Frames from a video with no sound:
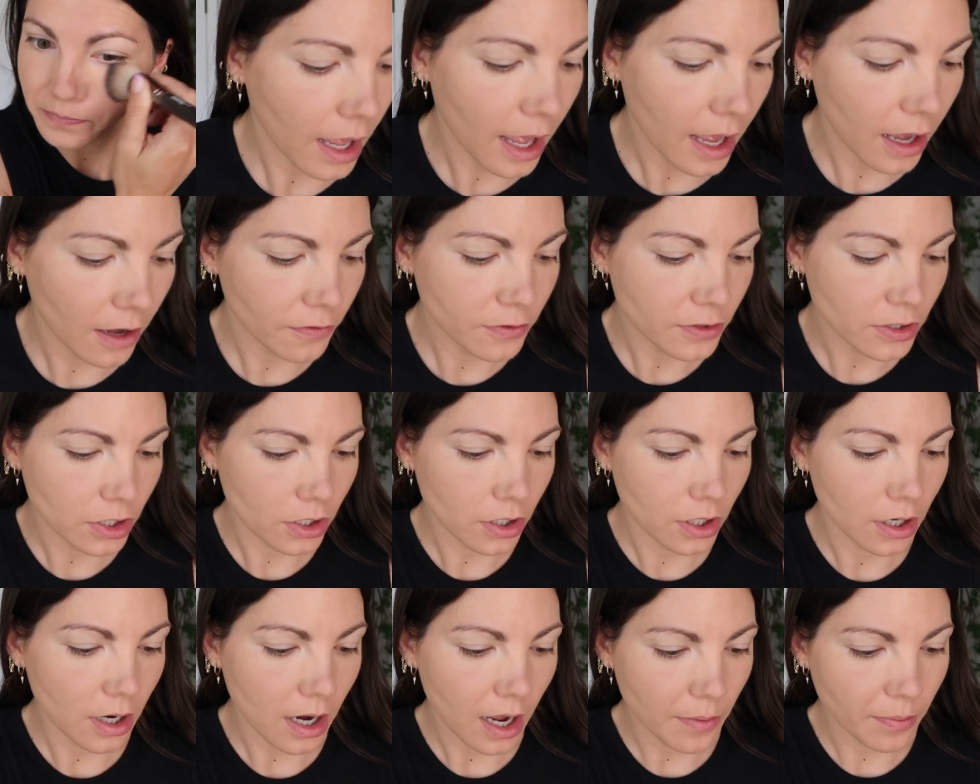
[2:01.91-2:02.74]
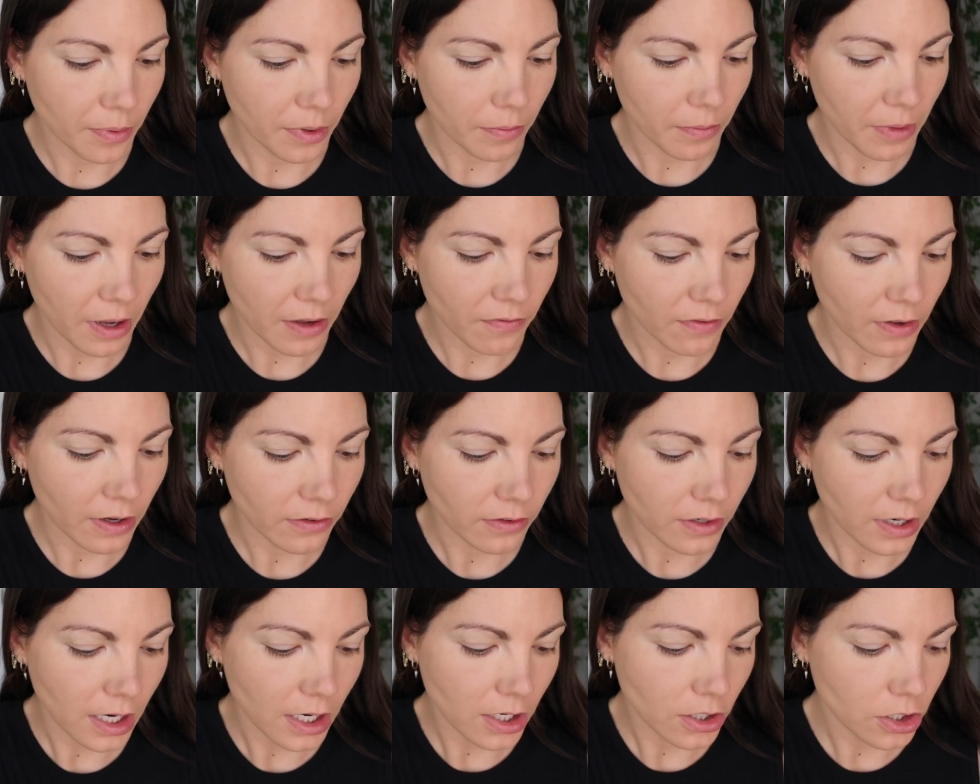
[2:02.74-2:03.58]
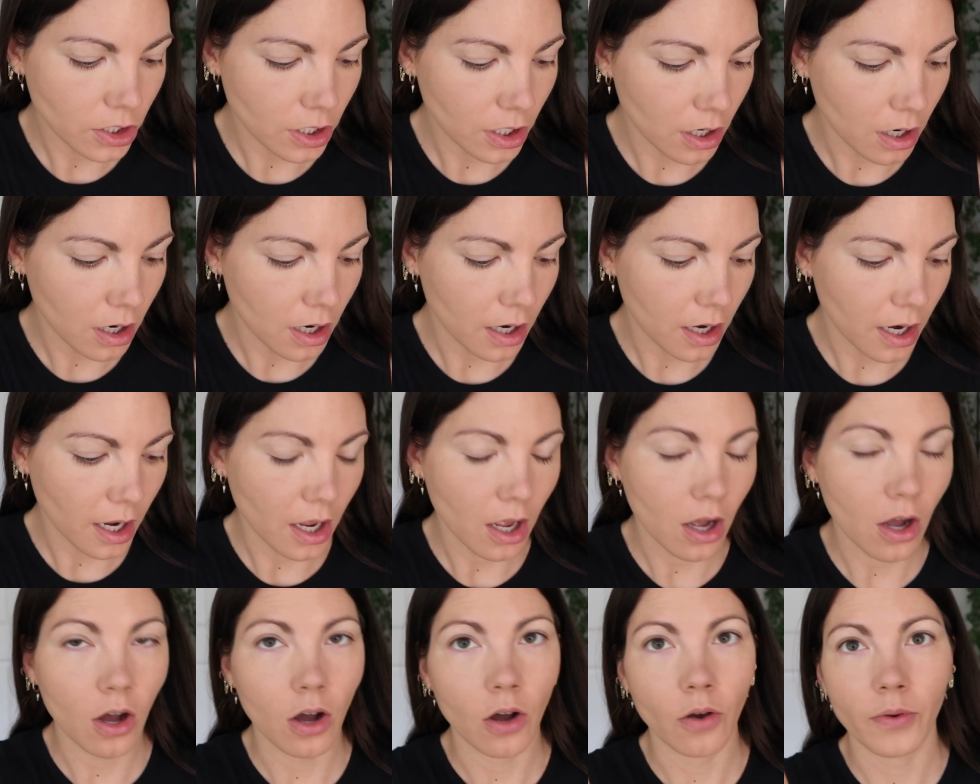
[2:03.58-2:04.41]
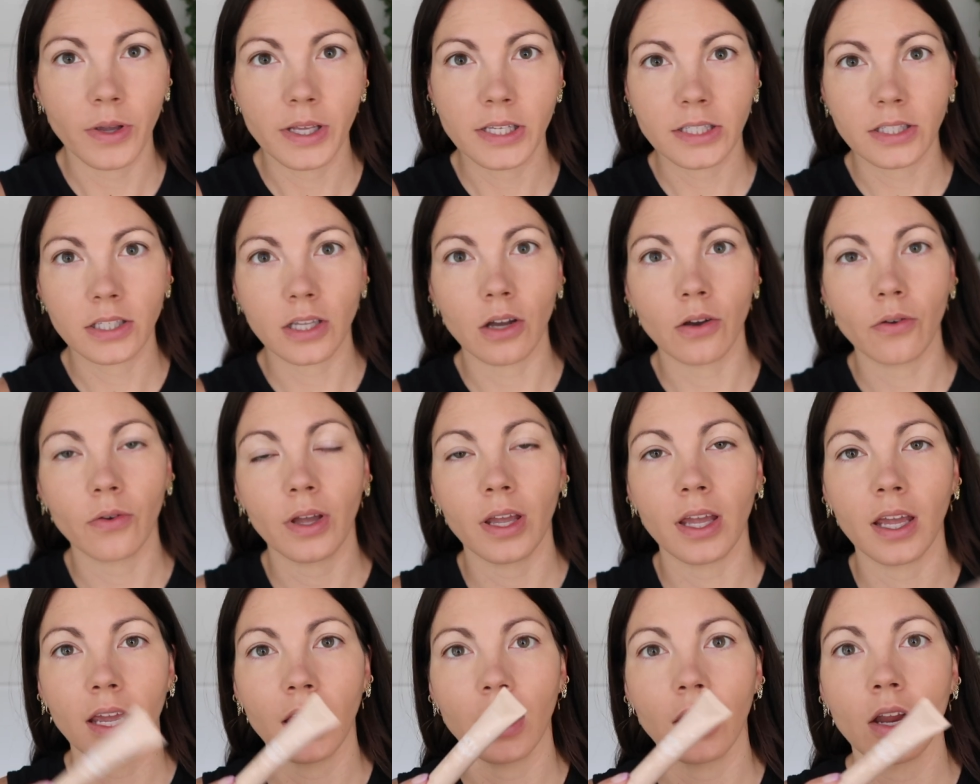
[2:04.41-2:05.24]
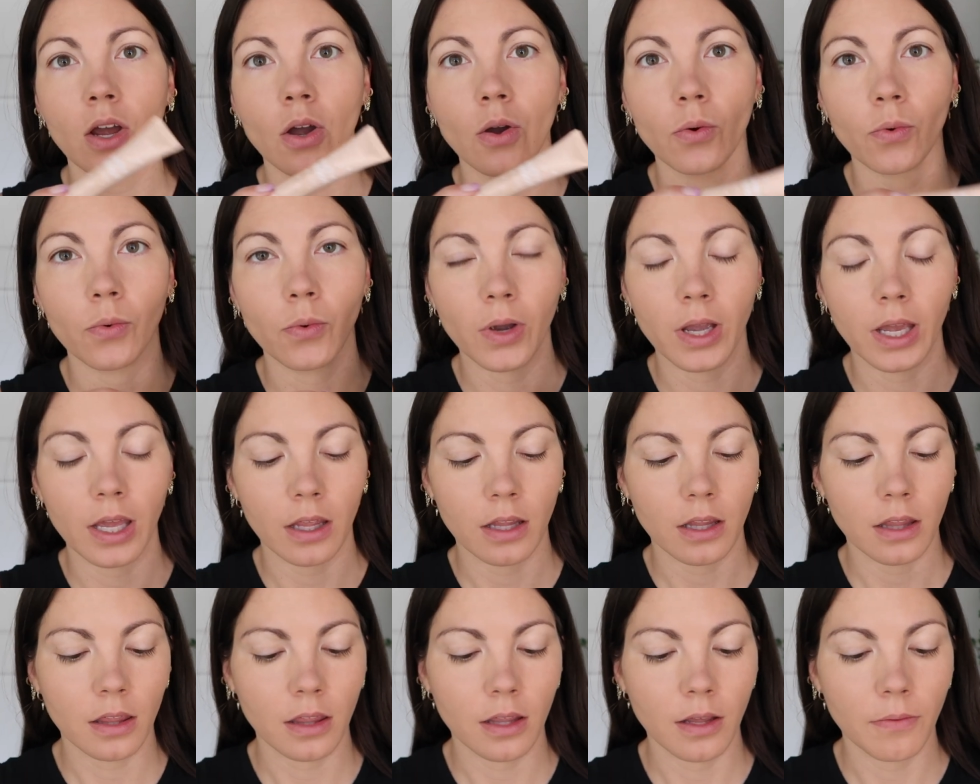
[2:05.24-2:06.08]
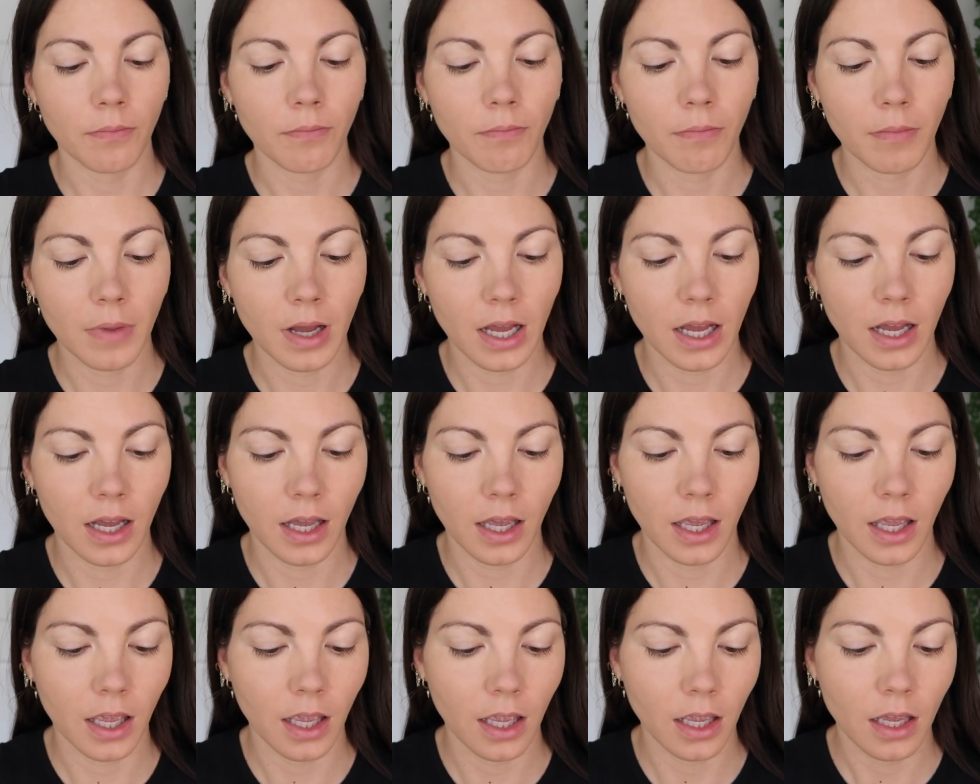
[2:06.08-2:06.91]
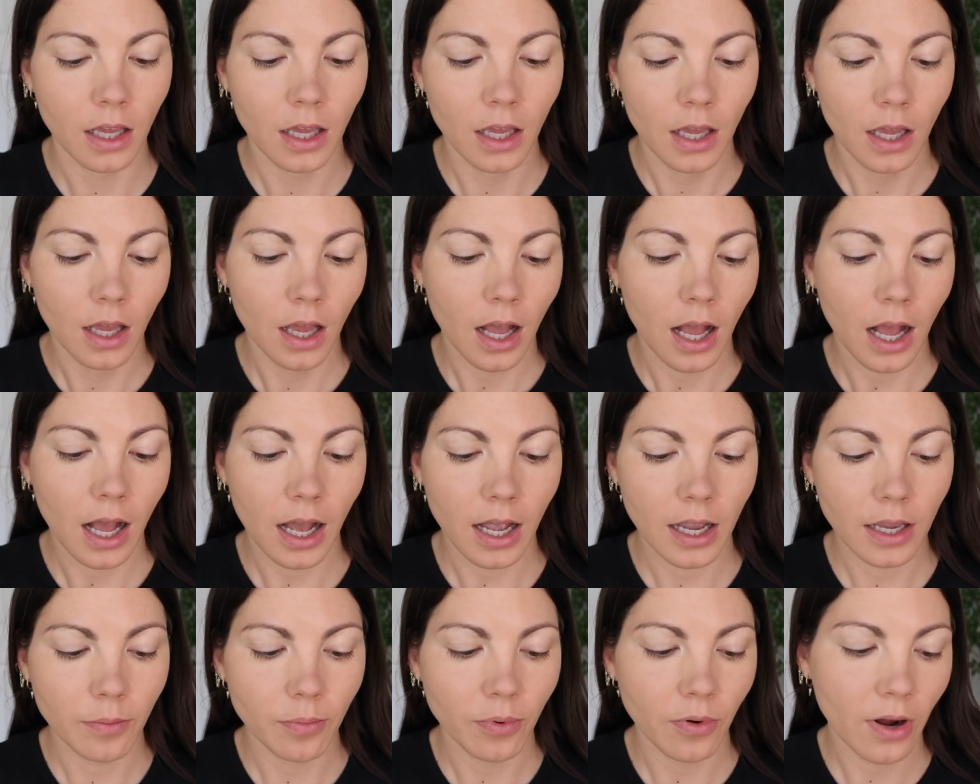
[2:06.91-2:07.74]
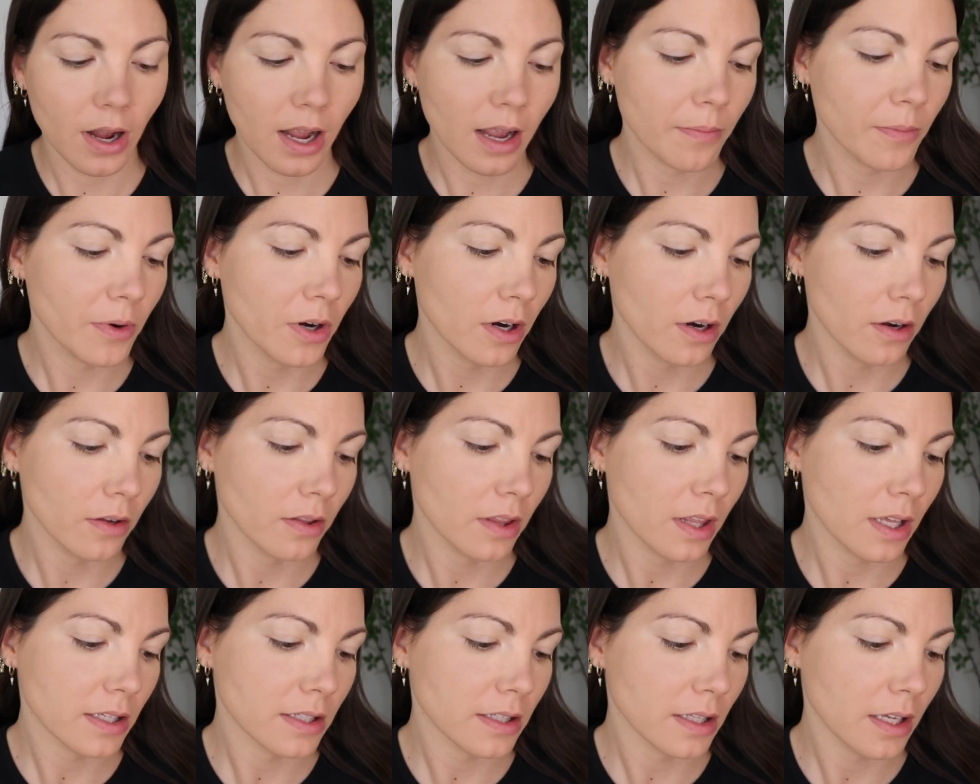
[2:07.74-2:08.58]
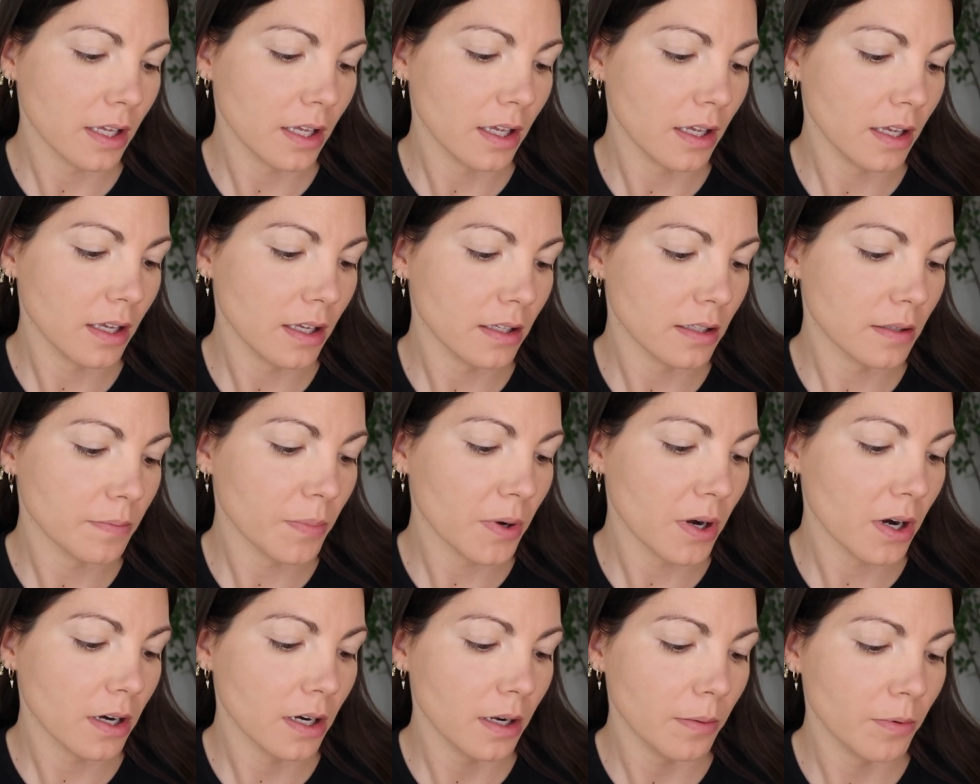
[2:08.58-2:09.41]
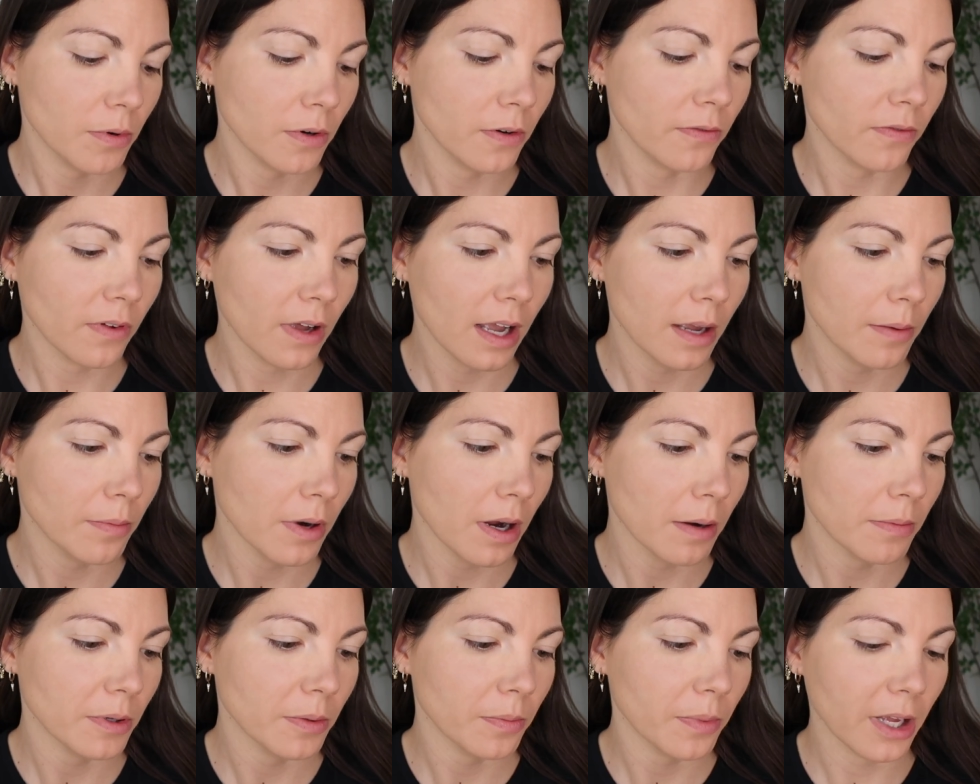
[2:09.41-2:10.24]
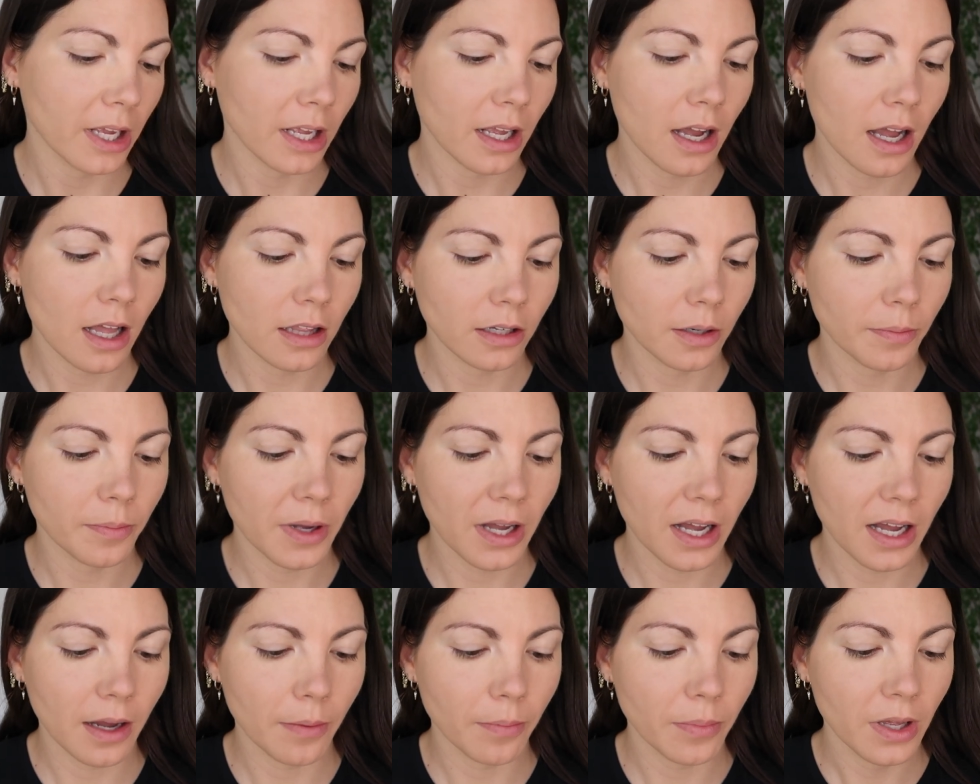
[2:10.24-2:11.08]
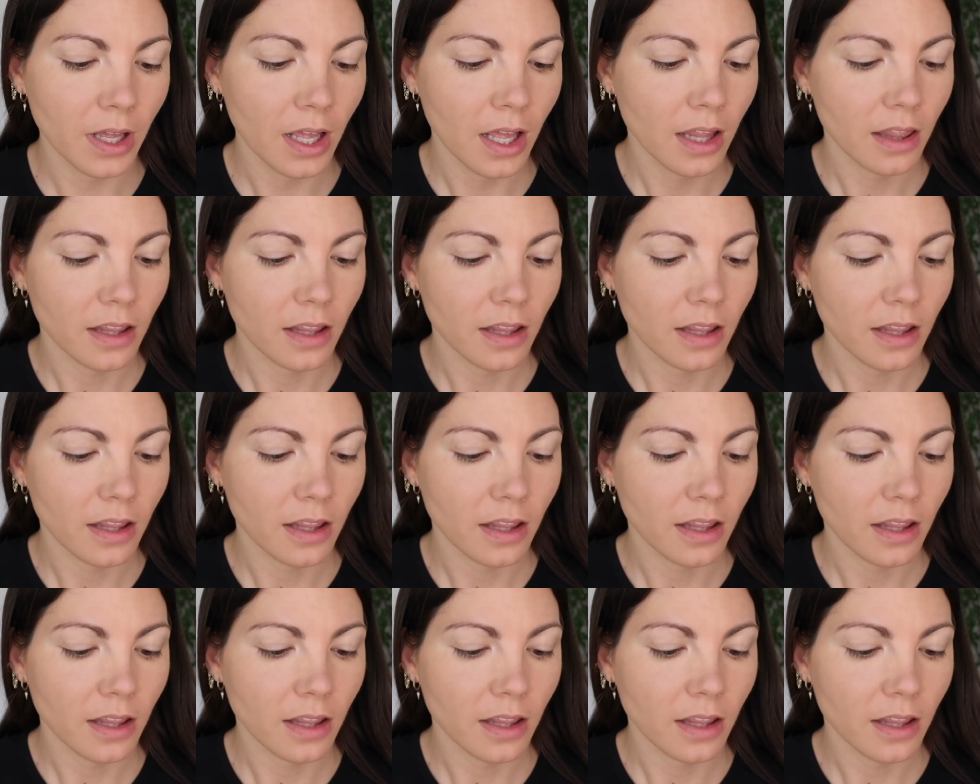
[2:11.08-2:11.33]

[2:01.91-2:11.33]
After I put my foundation on, I always go in with my eye primer. This is Party Proof Eye Primer by ColourPop.